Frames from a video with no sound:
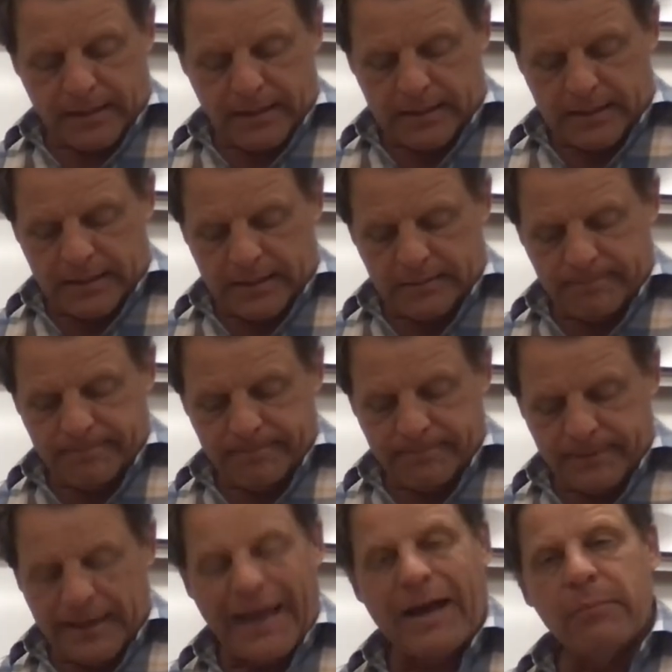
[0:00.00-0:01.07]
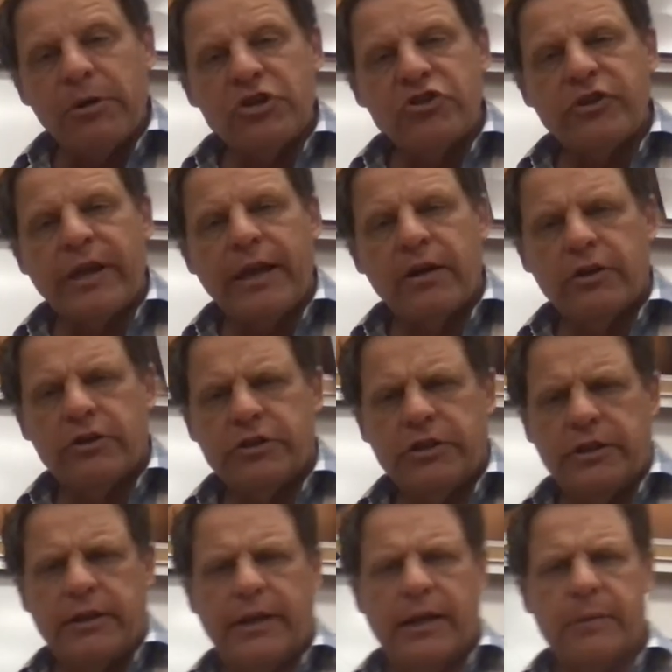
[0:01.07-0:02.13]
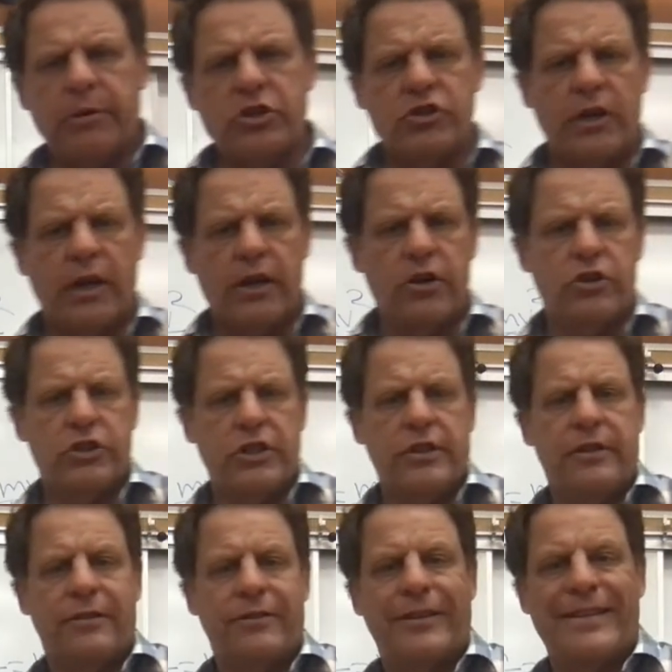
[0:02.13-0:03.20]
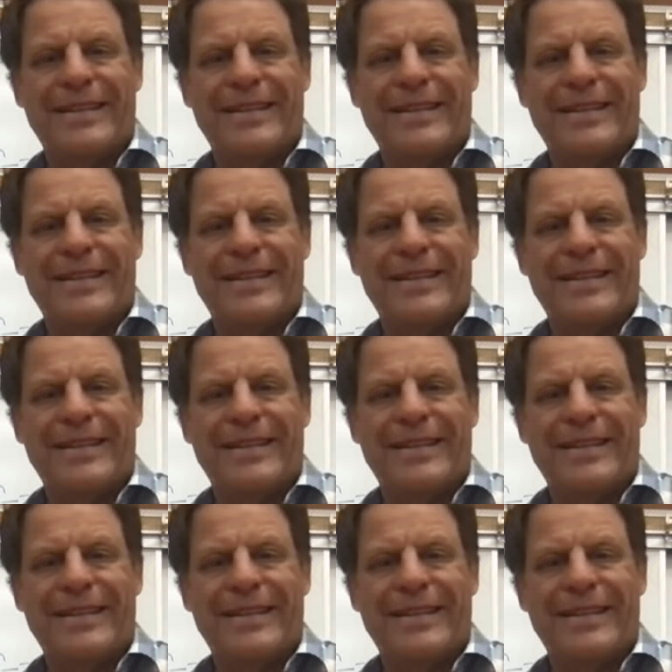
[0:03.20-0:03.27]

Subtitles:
how much energy does it